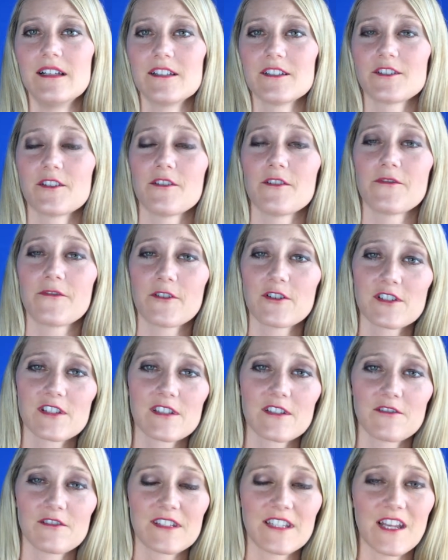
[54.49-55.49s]
So the first
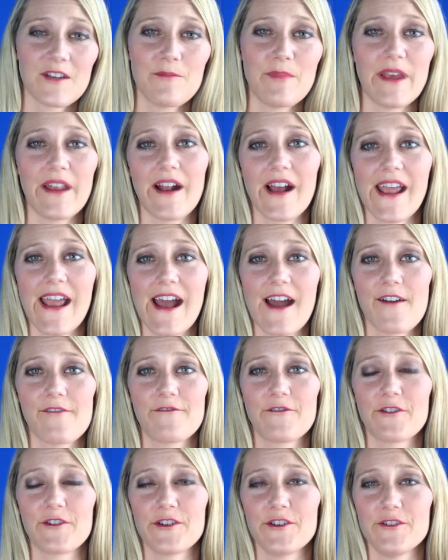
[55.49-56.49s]
little tidbit I
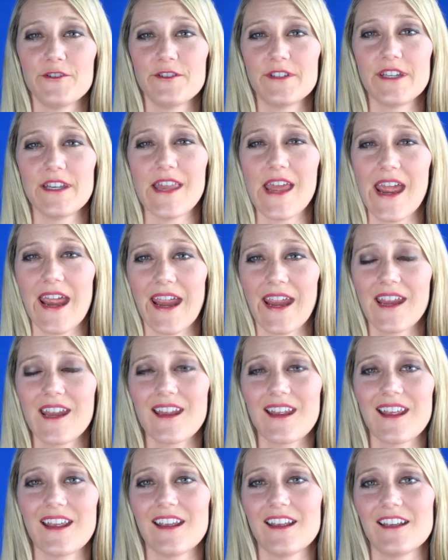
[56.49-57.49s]
have for you
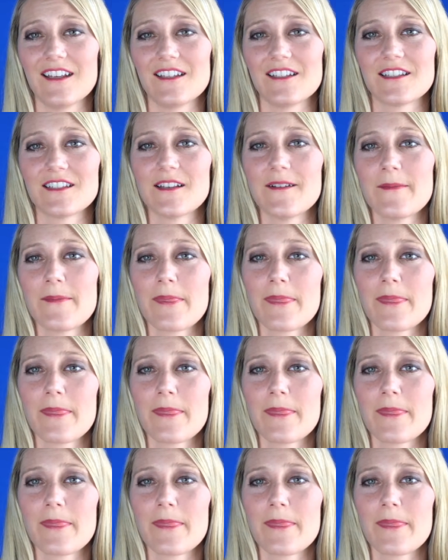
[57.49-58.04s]
today is,